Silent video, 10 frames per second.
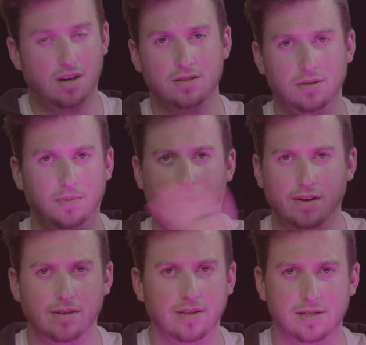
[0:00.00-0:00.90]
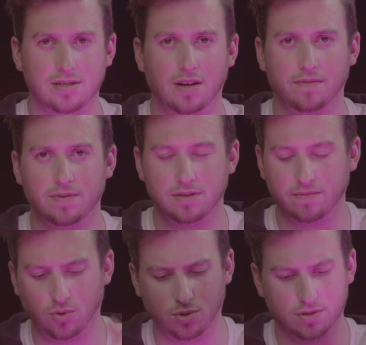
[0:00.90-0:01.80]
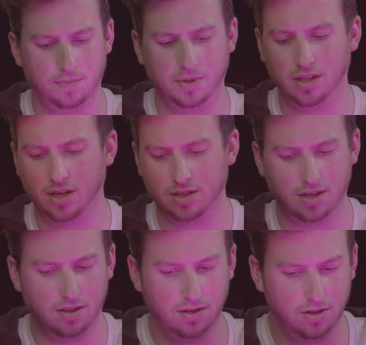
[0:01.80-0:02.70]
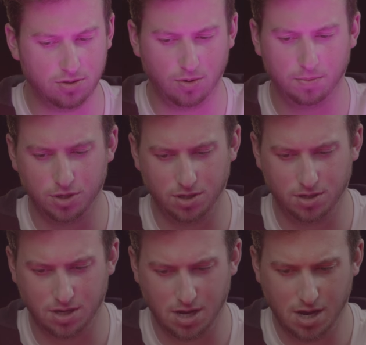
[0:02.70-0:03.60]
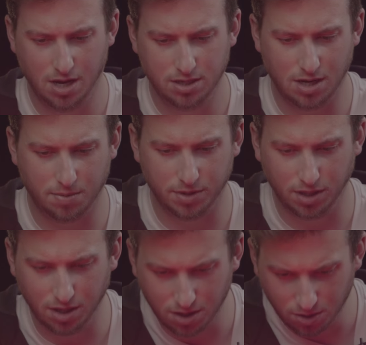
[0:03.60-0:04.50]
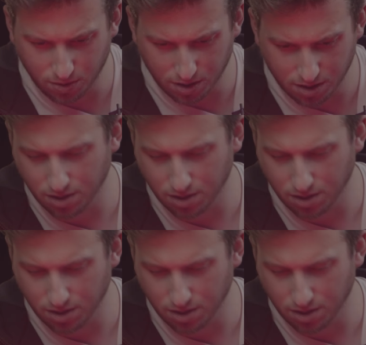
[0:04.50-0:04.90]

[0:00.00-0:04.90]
awesome. All this stuff is of course gonna be linked in the description down below.